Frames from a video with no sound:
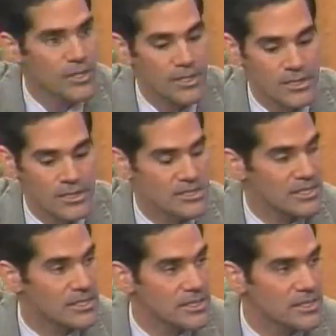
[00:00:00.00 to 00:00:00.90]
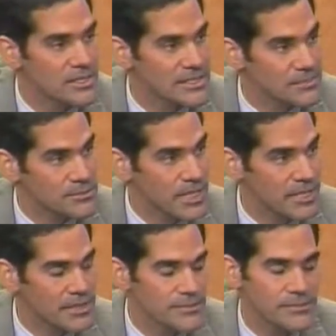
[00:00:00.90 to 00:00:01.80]
good skincare to get some
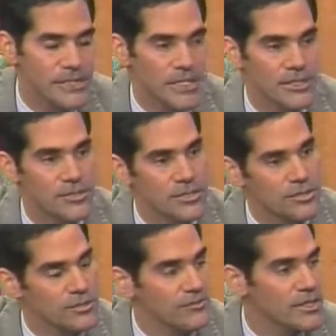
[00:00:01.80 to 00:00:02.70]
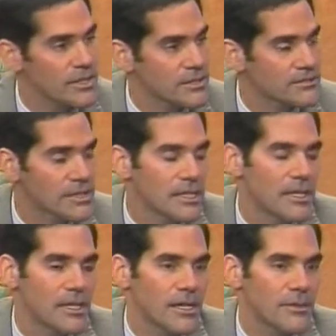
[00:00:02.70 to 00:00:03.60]
tightening, and you can do some filling.
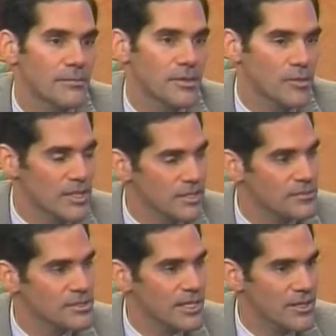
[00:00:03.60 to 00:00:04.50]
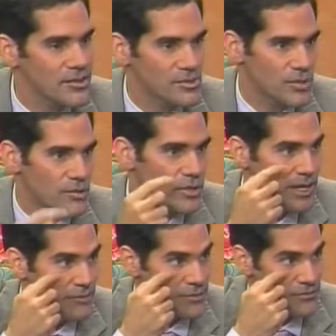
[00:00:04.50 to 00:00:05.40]
But when it comes down to where you really
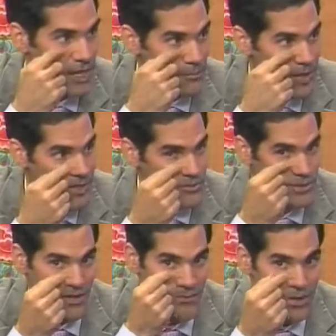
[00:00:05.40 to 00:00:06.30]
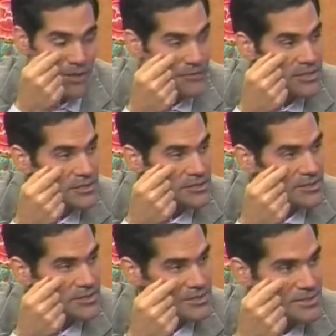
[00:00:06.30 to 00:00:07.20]
have those fat pockets, where you have that puffiness that
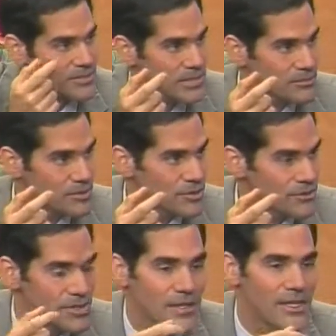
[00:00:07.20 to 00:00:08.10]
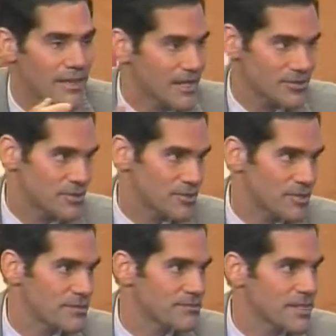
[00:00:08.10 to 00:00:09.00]
just needs to get improved, that's surgery.
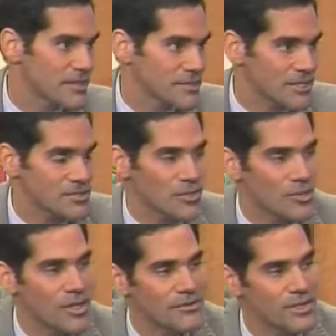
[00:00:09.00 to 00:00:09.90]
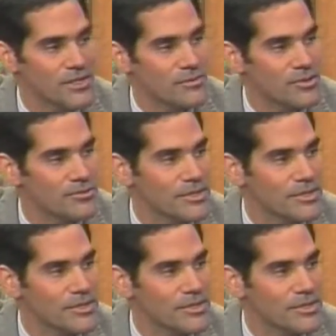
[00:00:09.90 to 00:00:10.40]
That's the only way of getting the improvement.